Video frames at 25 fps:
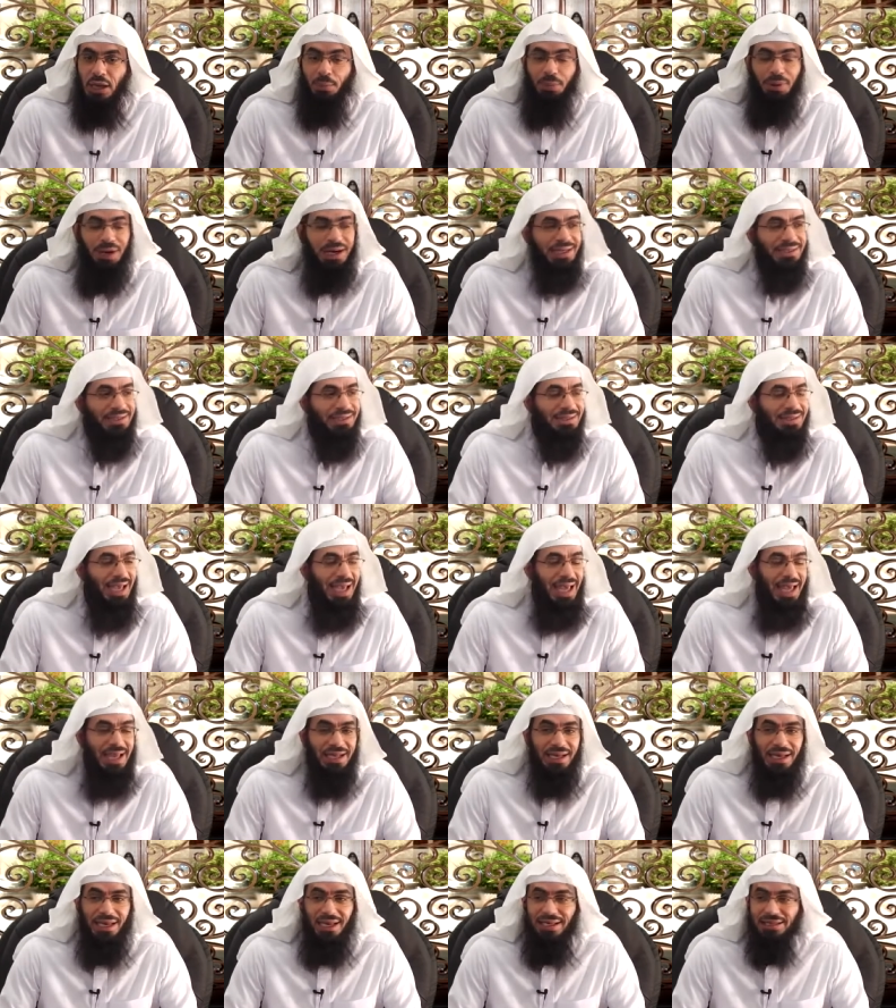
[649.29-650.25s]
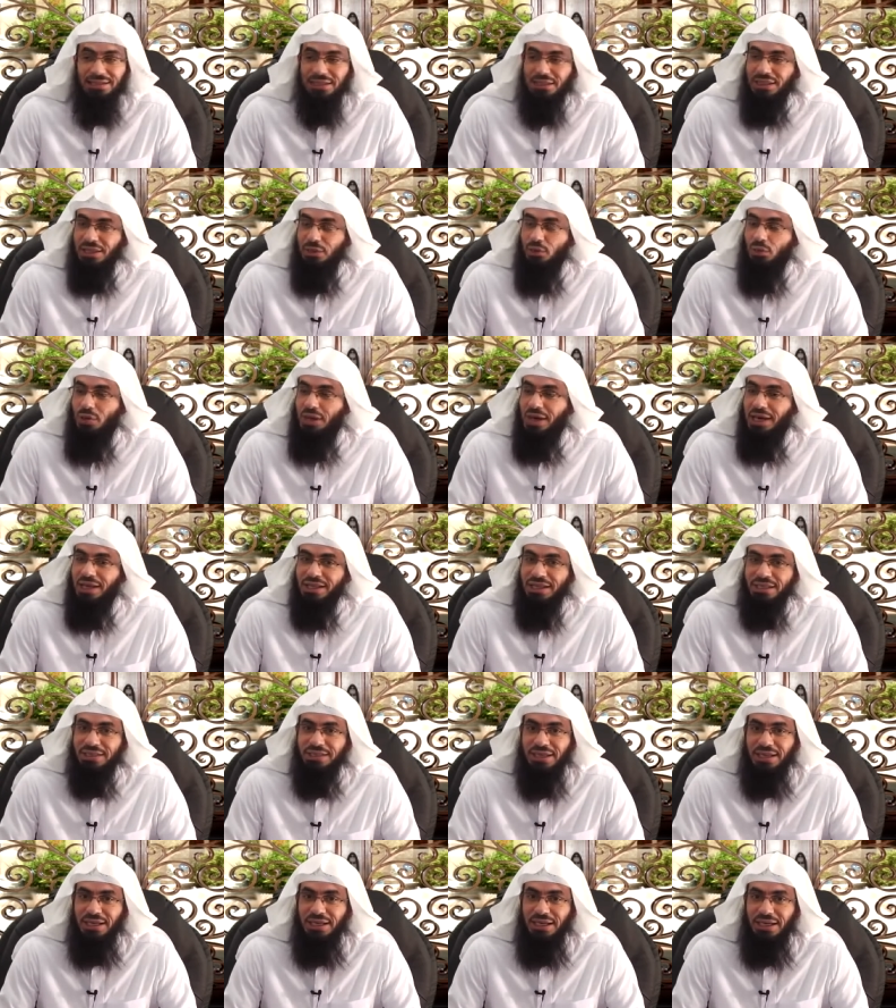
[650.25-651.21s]
But he said it's in one of the
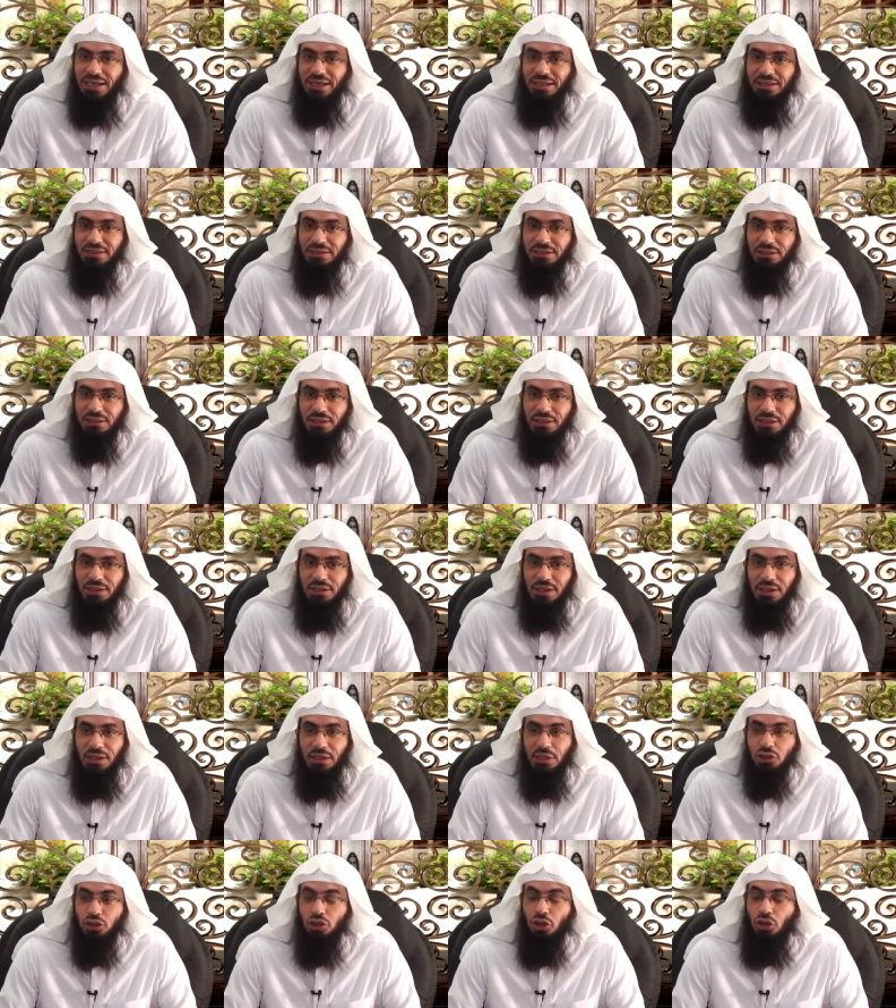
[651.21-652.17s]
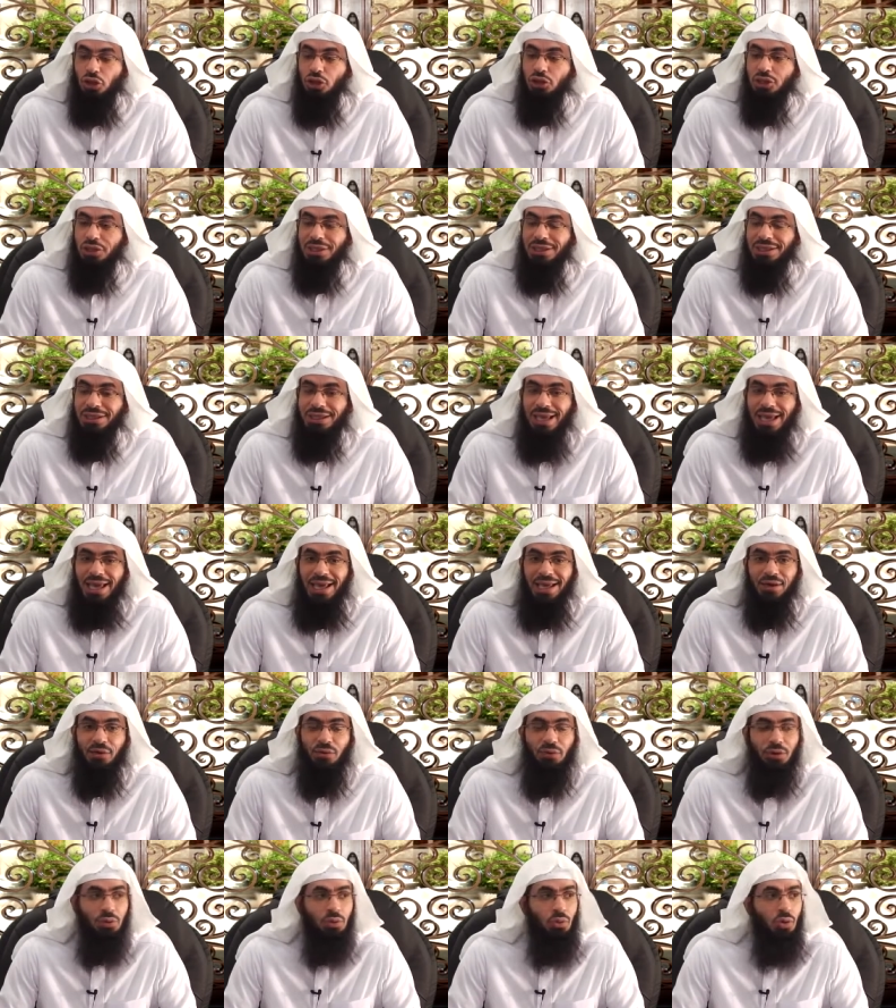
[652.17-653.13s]
ten nights. So you can
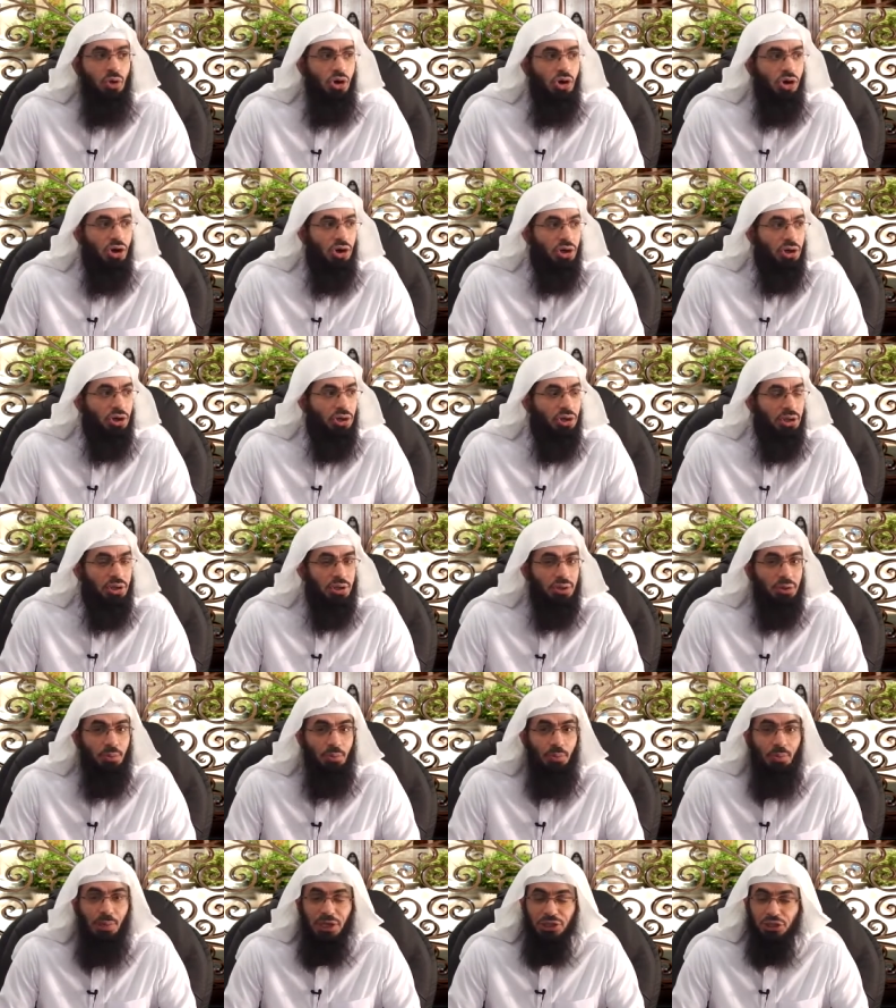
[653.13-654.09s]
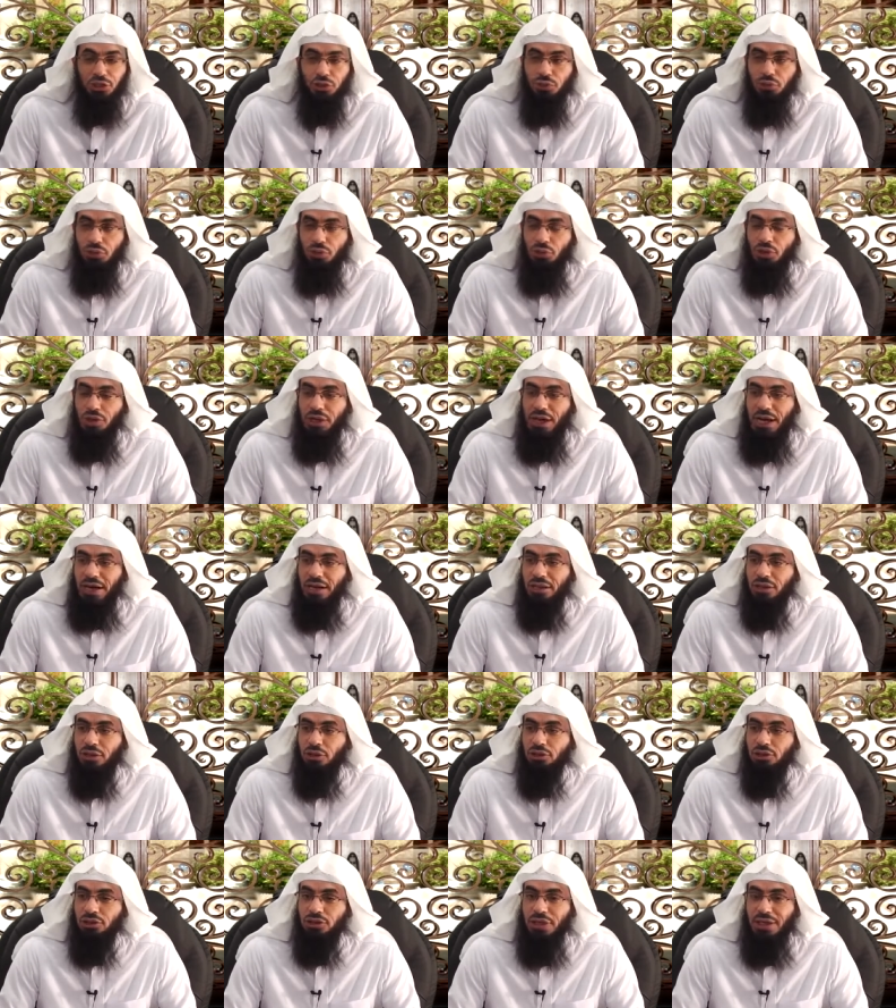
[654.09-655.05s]
gain reward, much reward out of
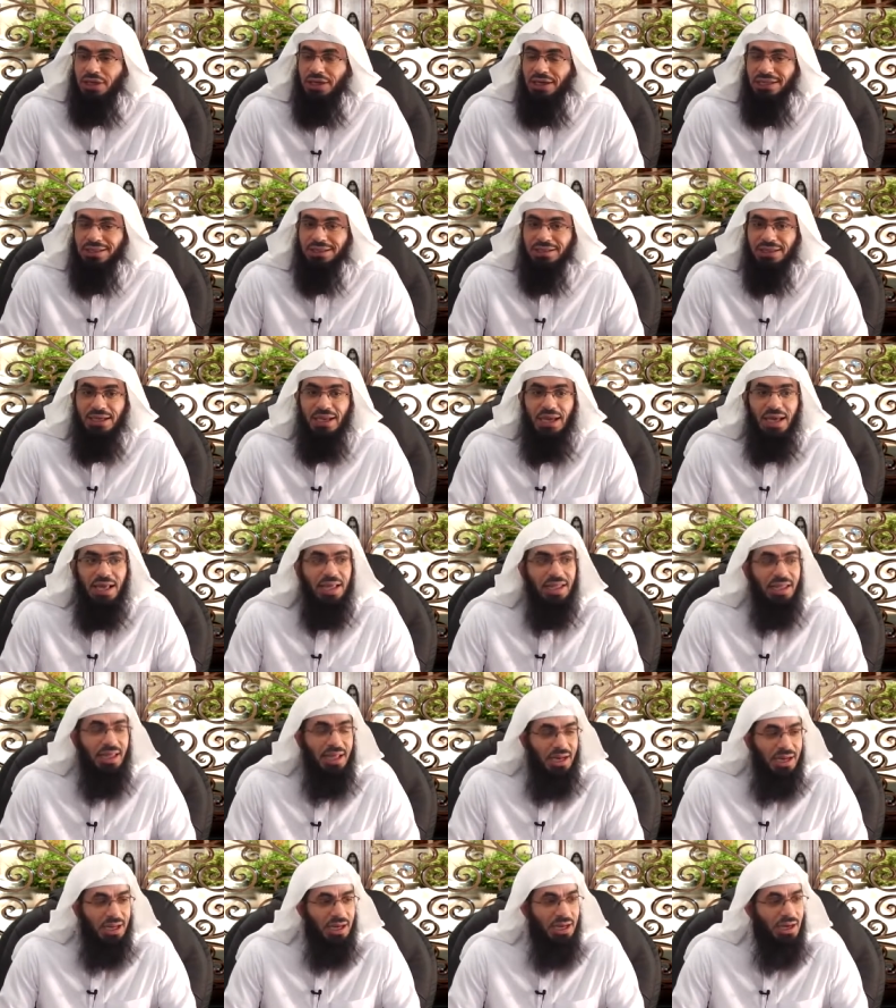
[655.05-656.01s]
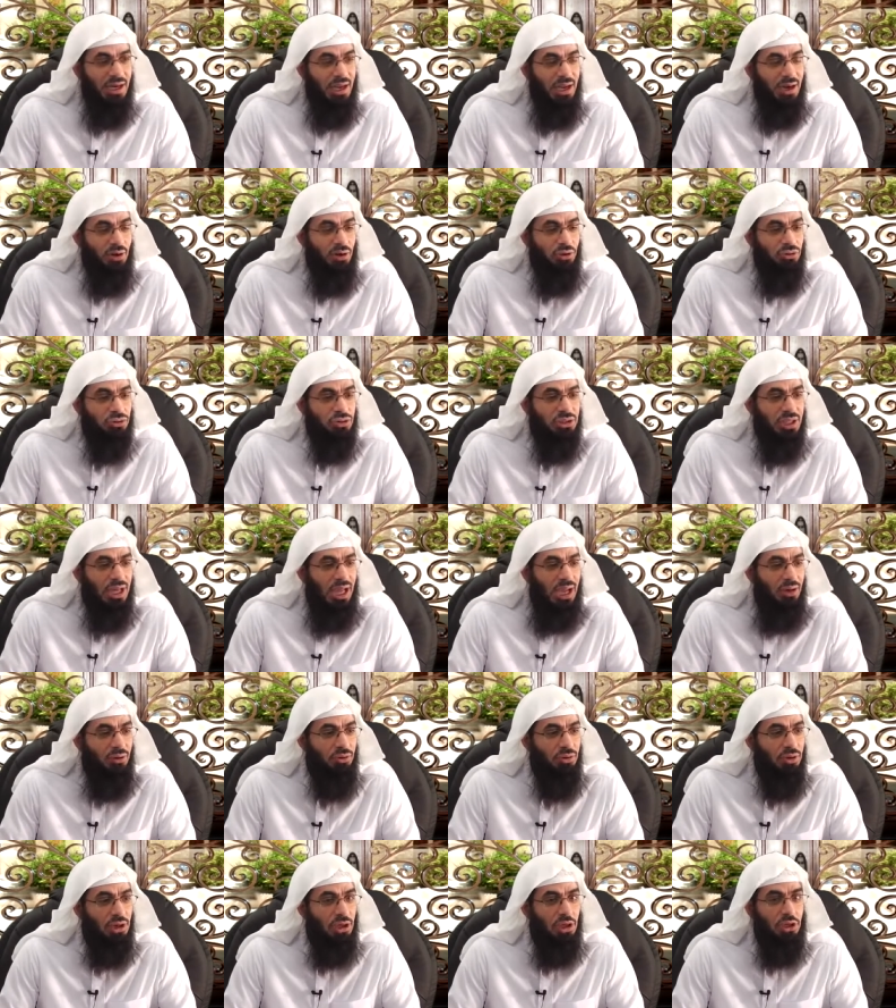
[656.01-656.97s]
those 10 nights. Then it narrowed
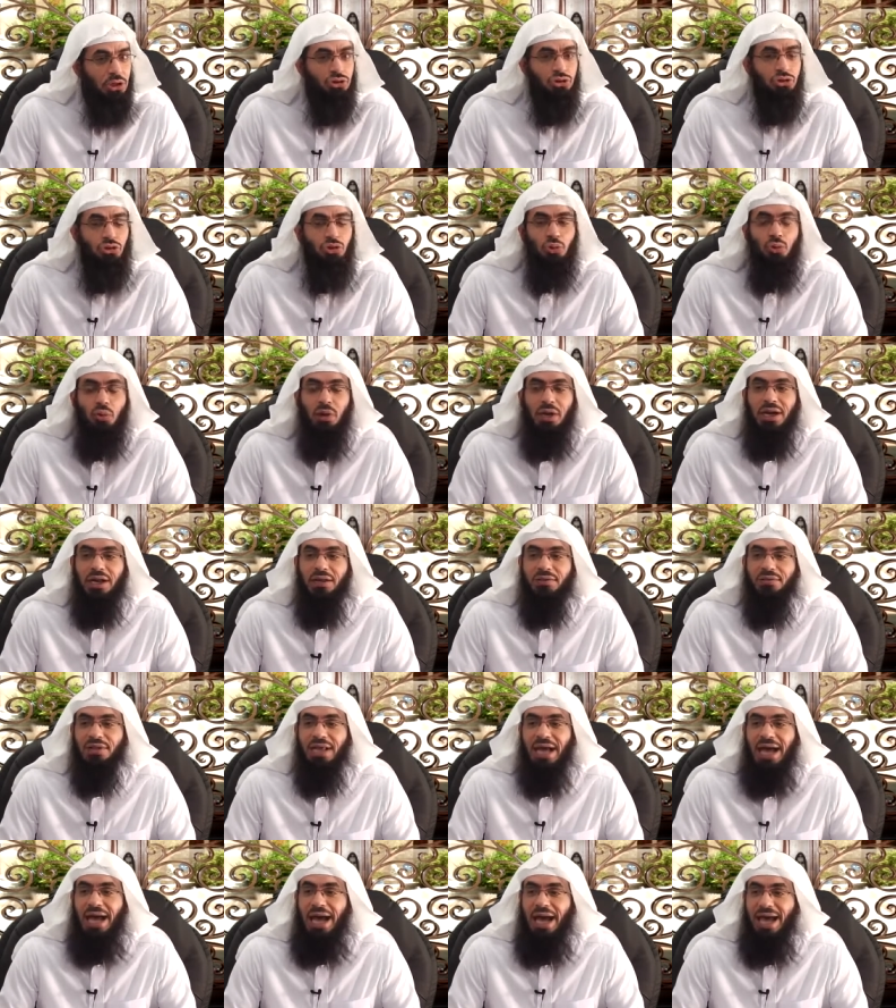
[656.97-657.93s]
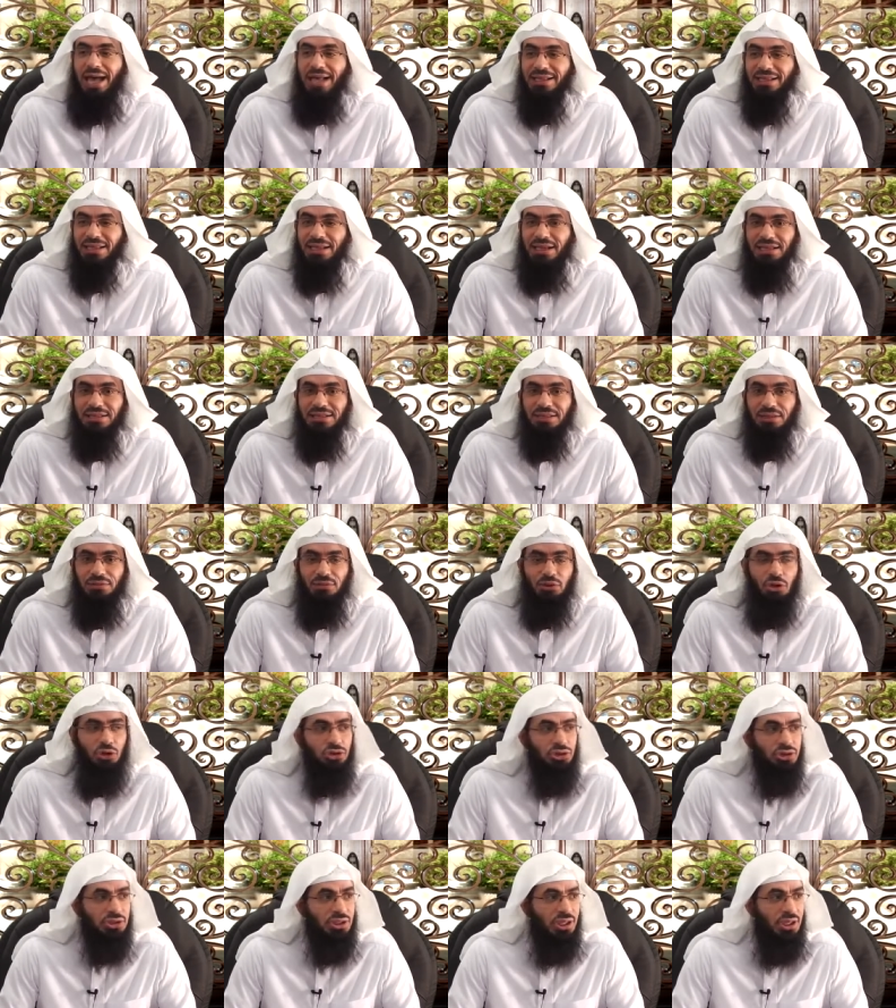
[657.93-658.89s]
down to one of the odd nights of
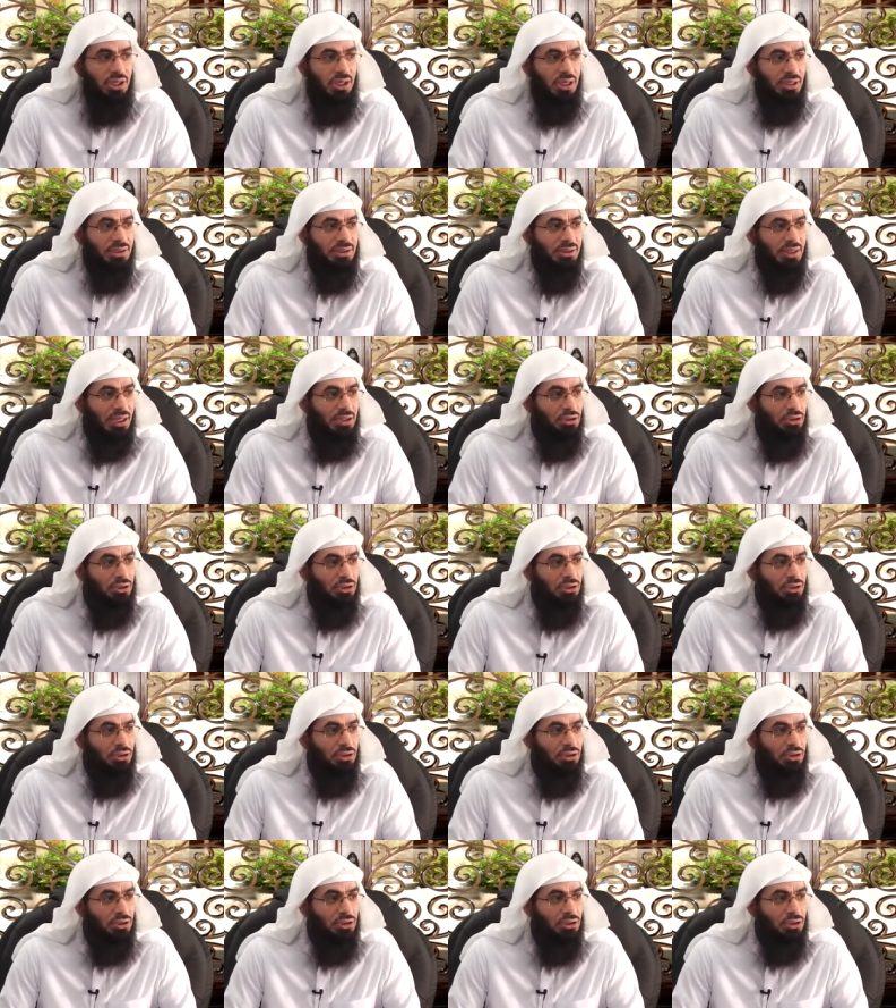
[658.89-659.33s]
those 10 nights.